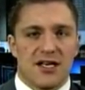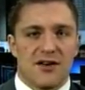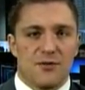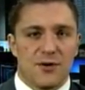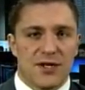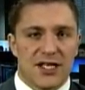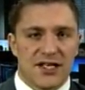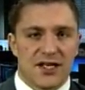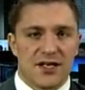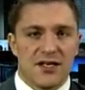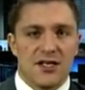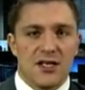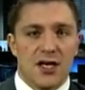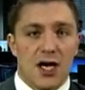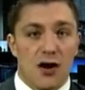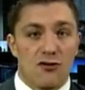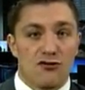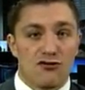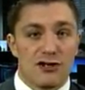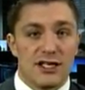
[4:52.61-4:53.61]
And if we get
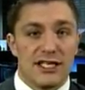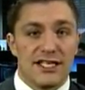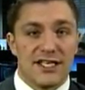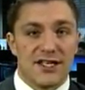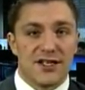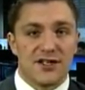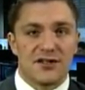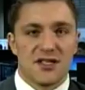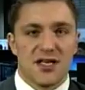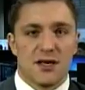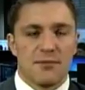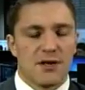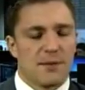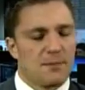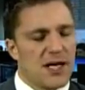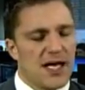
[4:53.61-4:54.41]
a really good number,